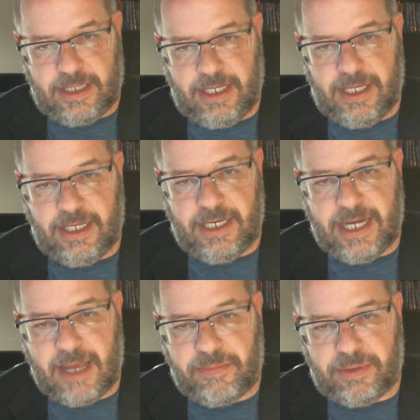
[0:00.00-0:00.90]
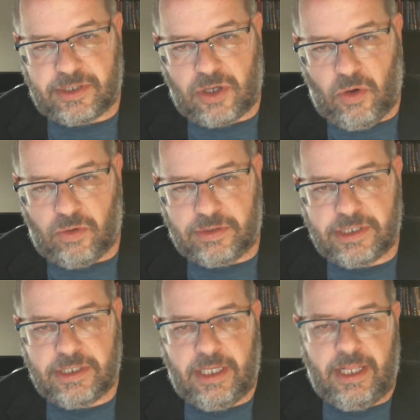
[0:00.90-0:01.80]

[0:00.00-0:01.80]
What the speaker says: the Indianapolis Colts